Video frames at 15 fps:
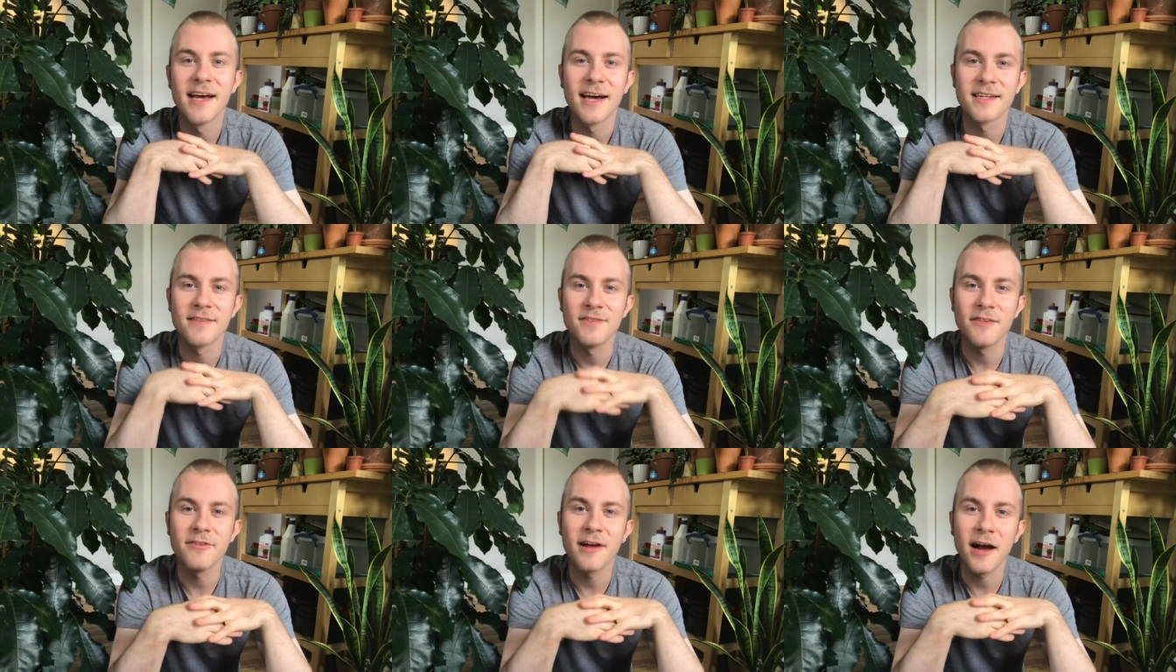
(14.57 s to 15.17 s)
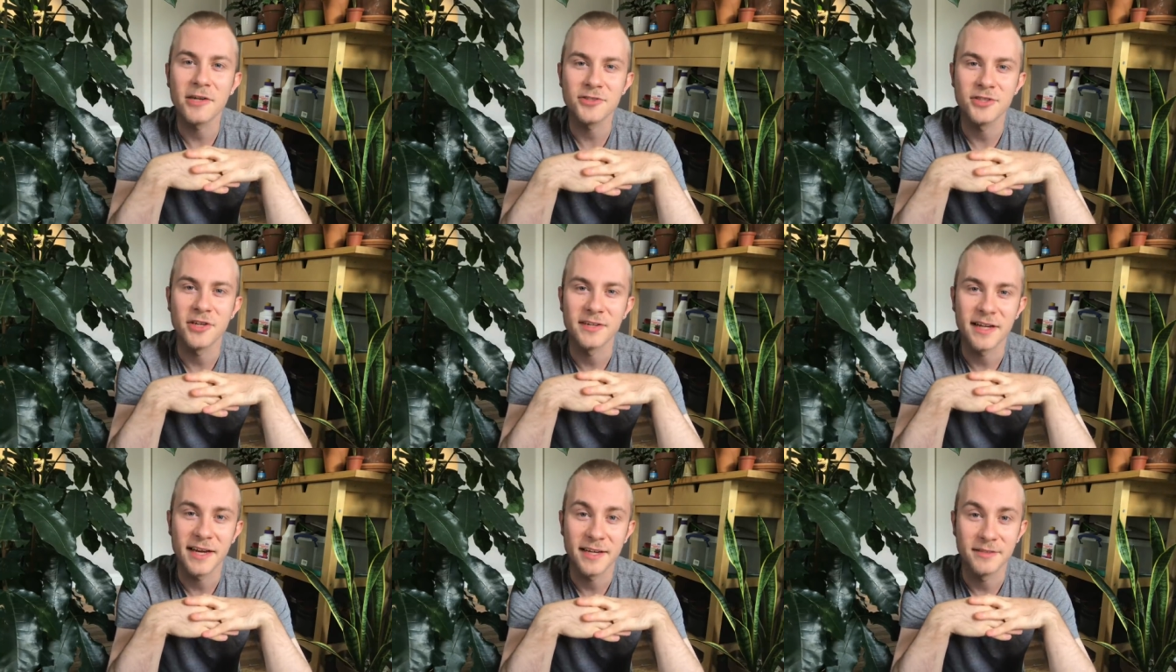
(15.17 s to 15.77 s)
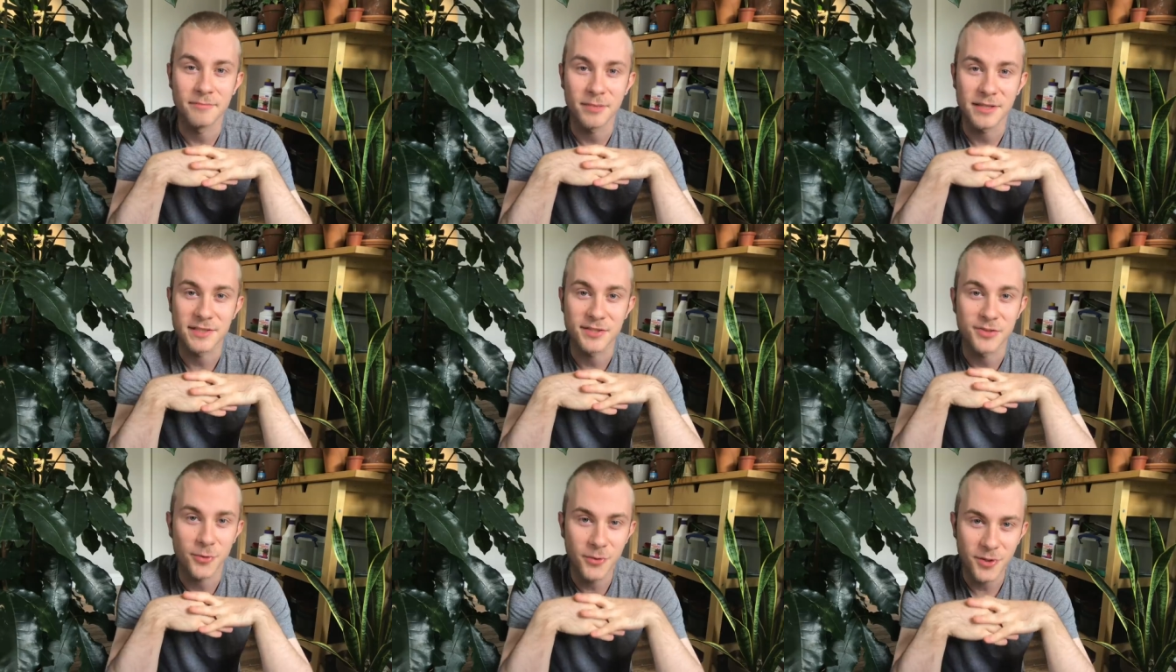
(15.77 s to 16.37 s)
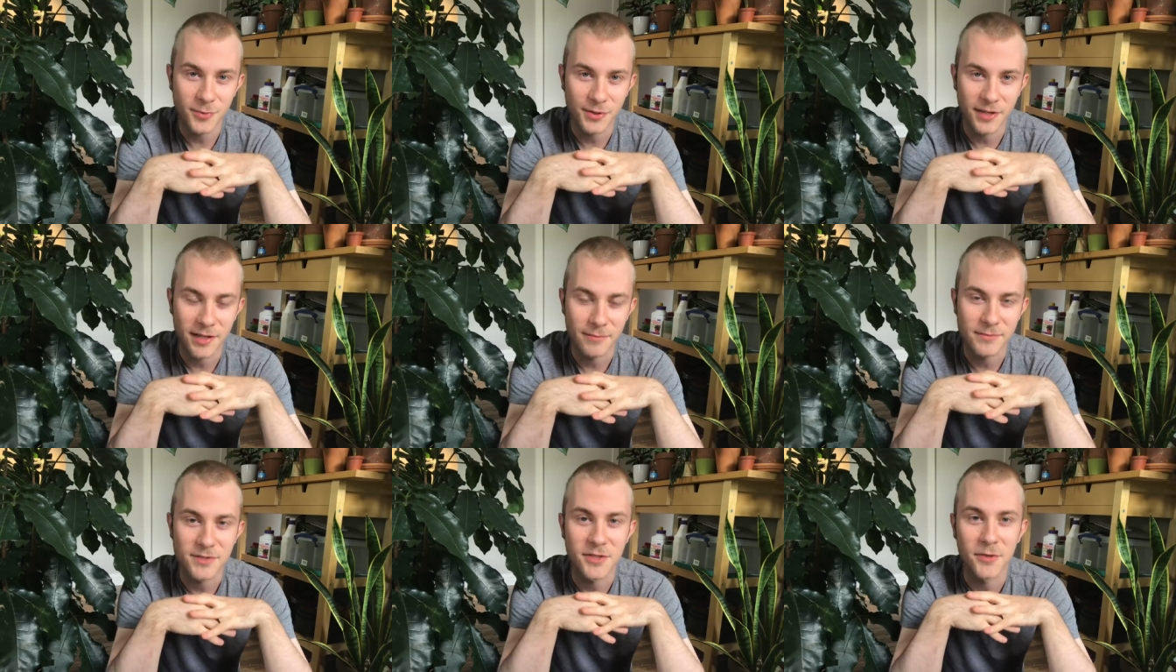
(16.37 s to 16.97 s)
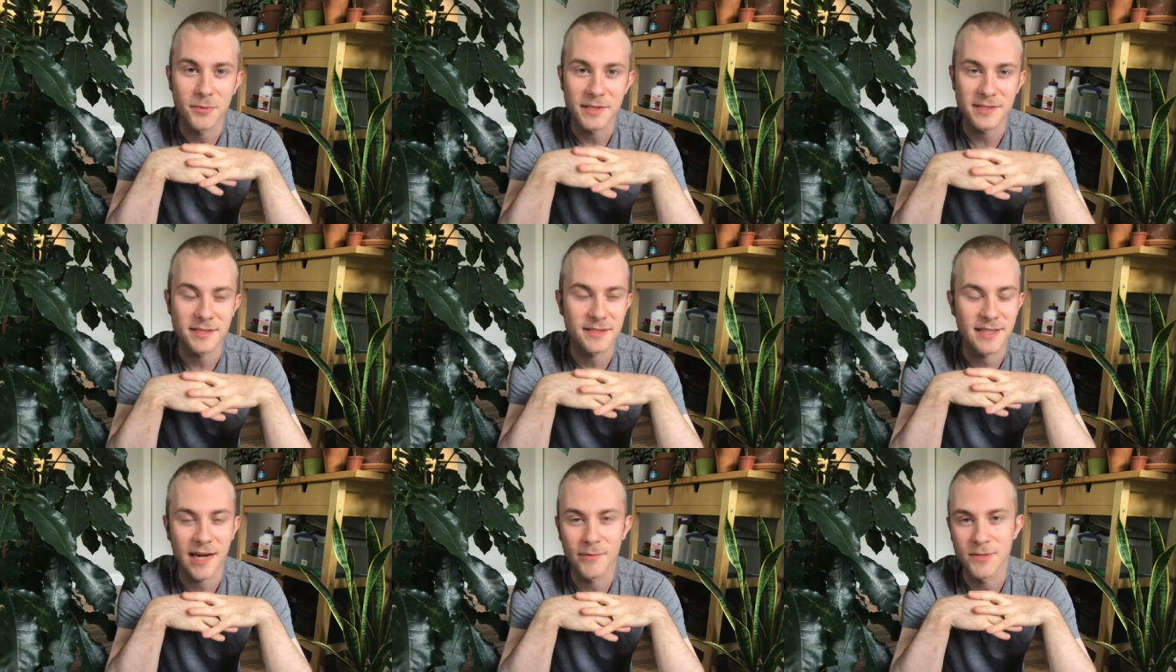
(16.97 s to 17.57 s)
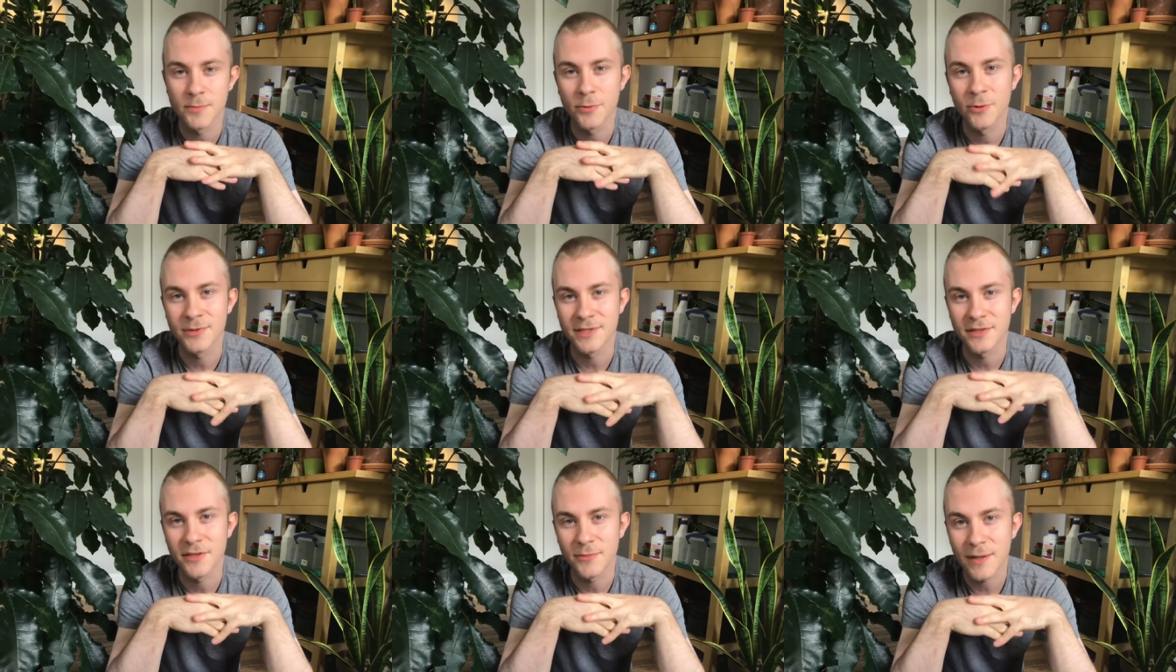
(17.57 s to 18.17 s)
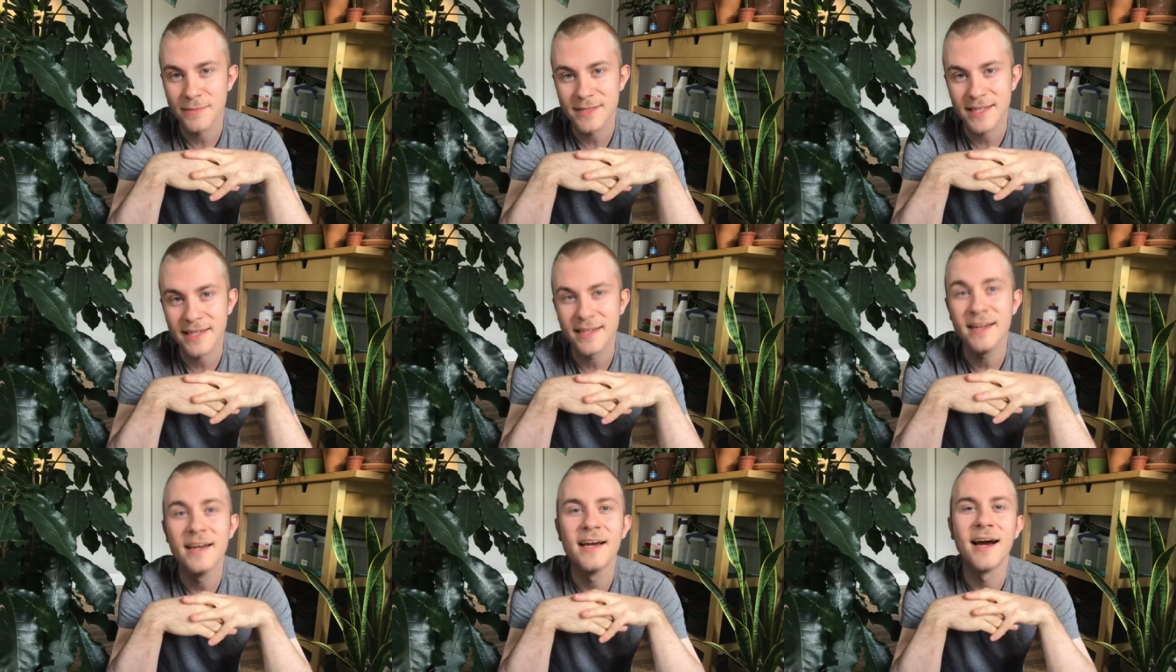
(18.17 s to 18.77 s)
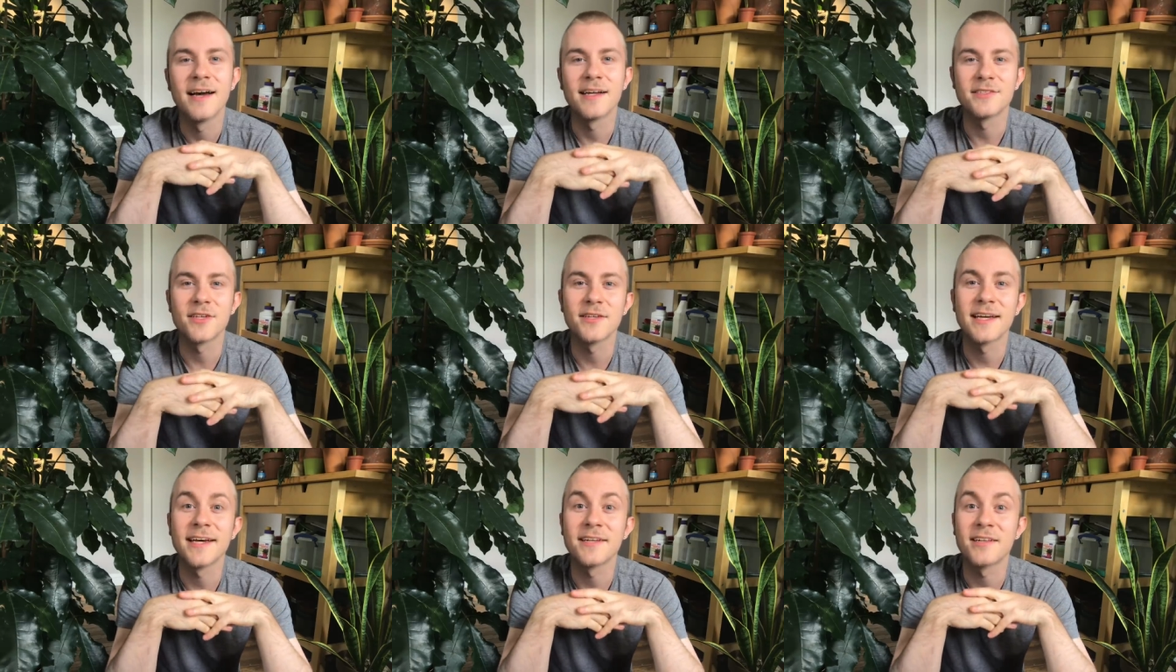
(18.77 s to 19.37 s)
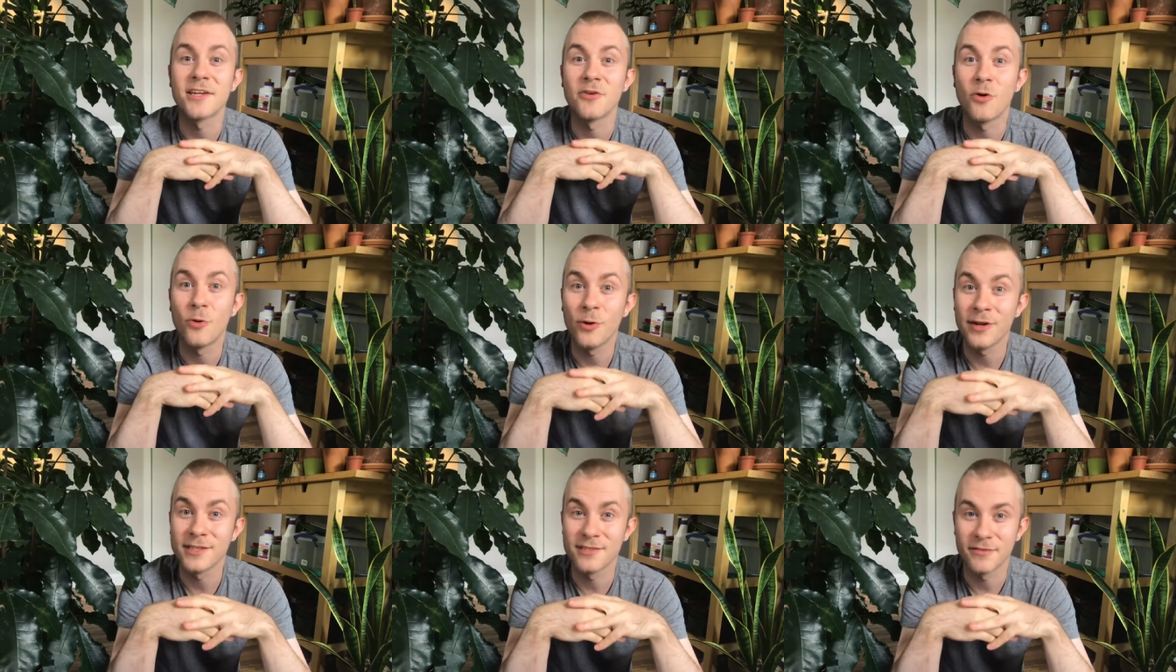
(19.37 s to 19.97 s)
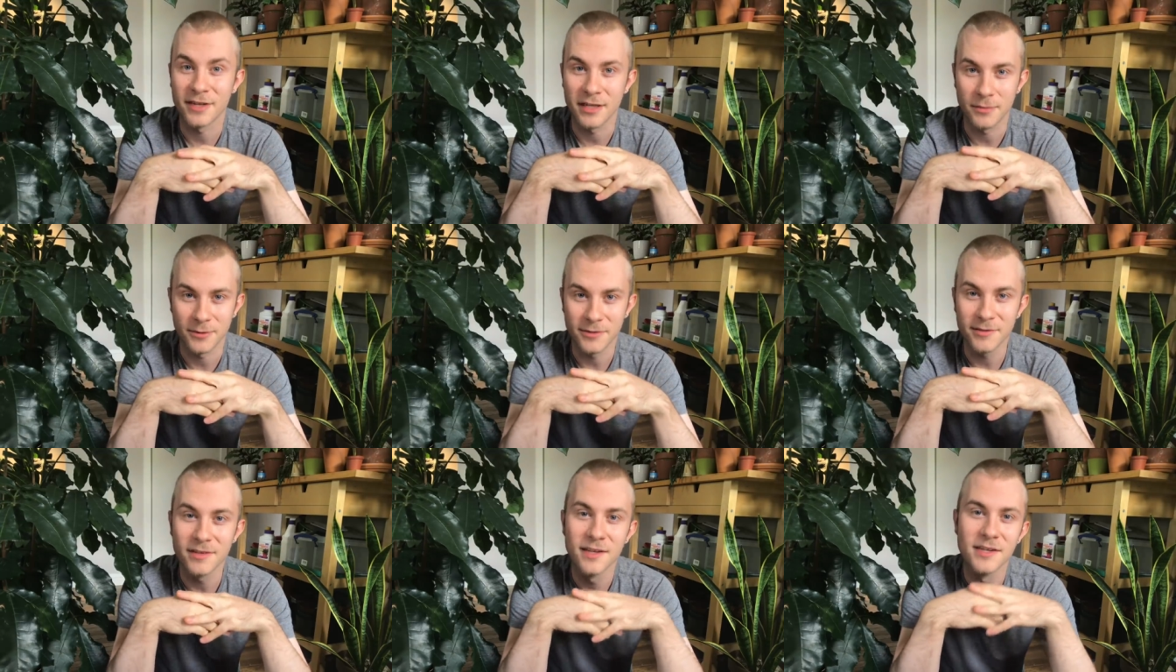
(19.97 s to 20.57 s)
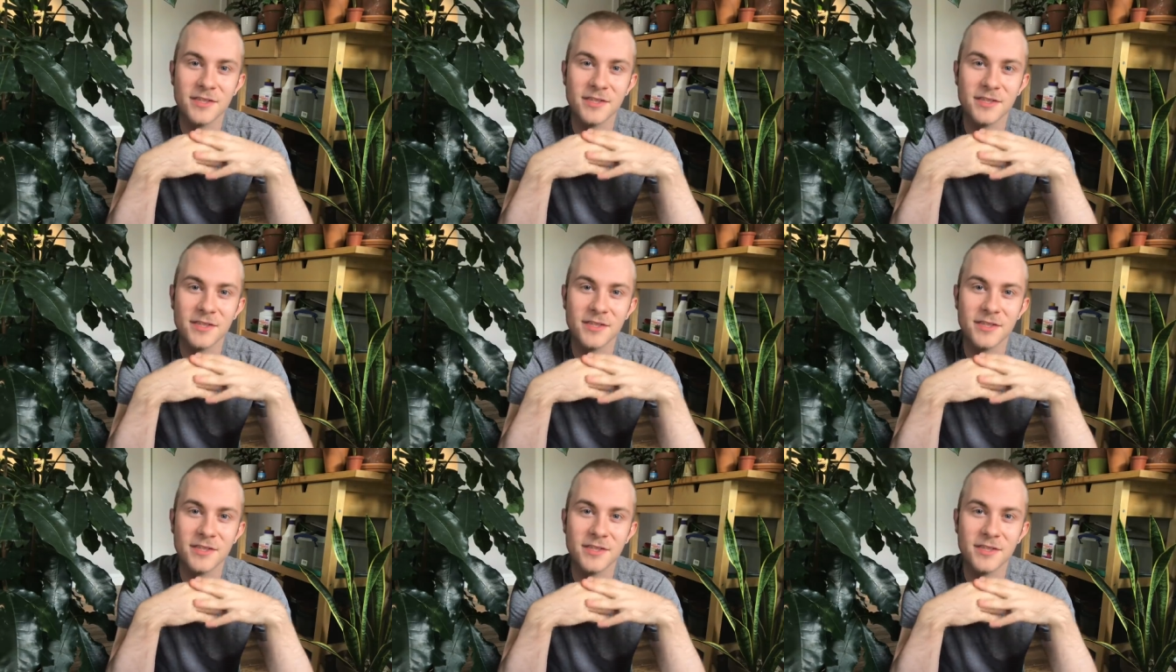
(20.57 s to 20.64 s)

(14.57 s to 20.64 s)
and I've never actually gone ahead and placed an order with them, so recently I was perusing their website and I saw they had a lot of Hoyas available,